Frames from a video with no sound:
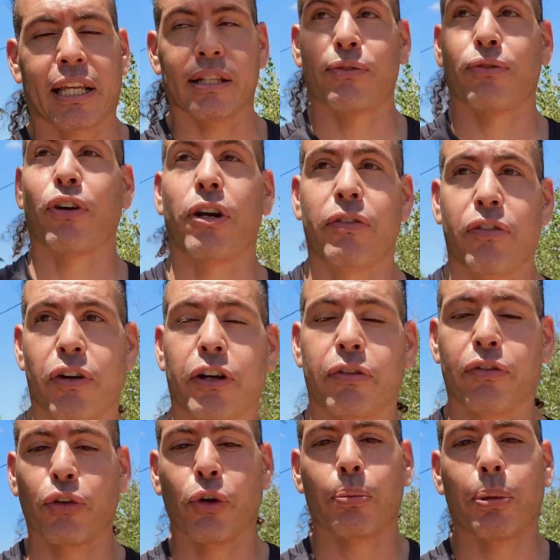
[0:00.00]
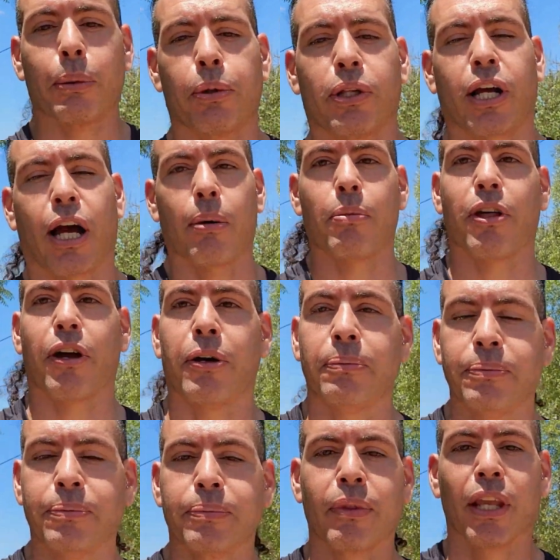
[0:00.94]
it's very few people come there.
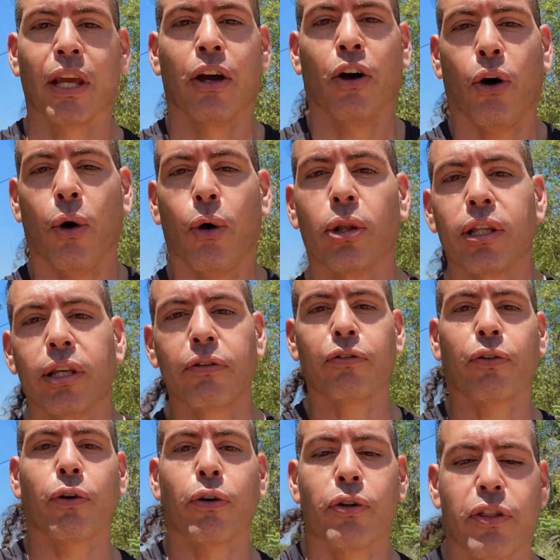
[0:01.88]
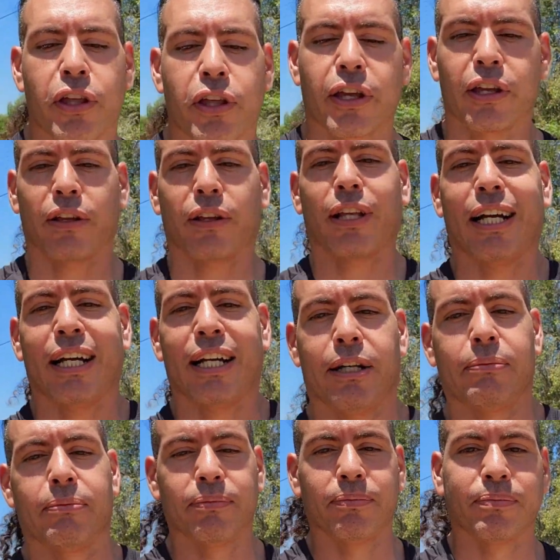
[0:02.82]
Only for the
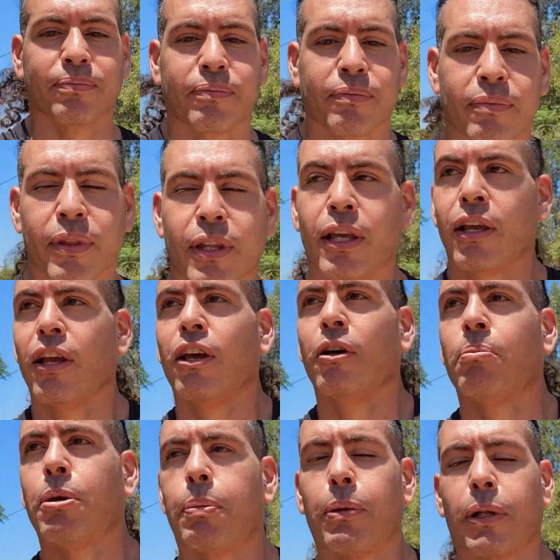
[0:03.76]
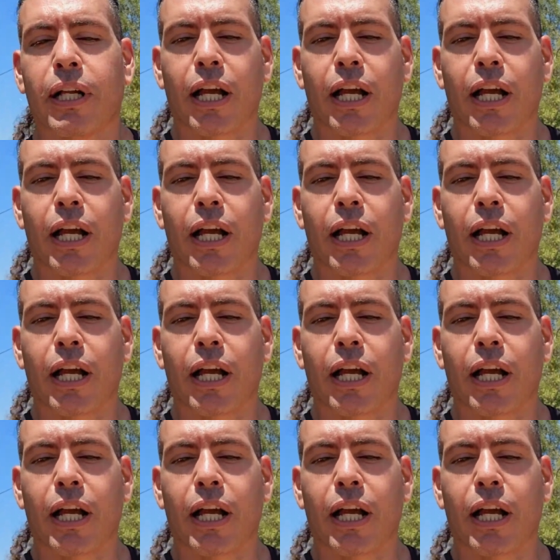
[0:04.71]
people